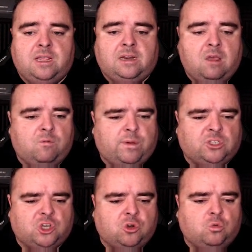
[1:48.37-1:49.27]
Now, if we
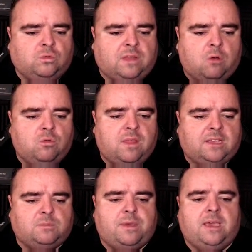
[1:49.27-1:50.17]
scroll down
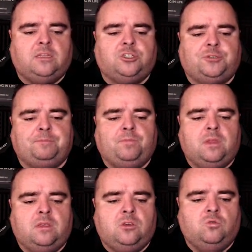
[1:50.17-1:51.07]
this page,
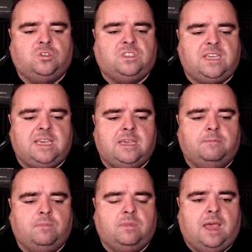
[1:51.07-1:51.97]
you'll
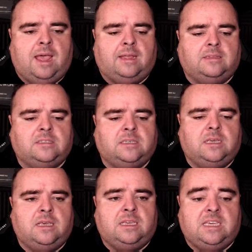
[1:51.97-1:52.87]
see that
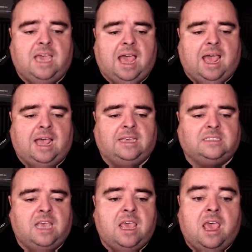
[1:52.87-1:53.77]
he
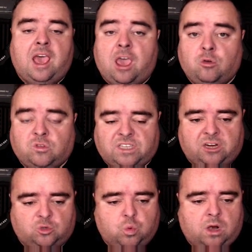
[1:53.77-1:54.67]
has how
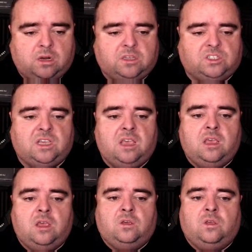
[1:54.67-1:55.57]
search works,
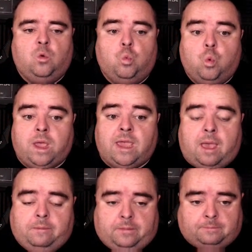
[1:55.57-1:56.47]
white
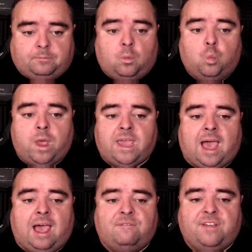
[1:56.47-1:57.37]

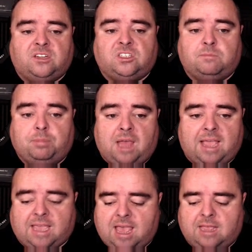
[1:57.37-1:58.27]
hat versus
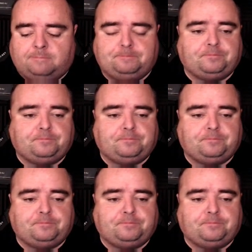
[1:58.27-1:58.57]
black hat.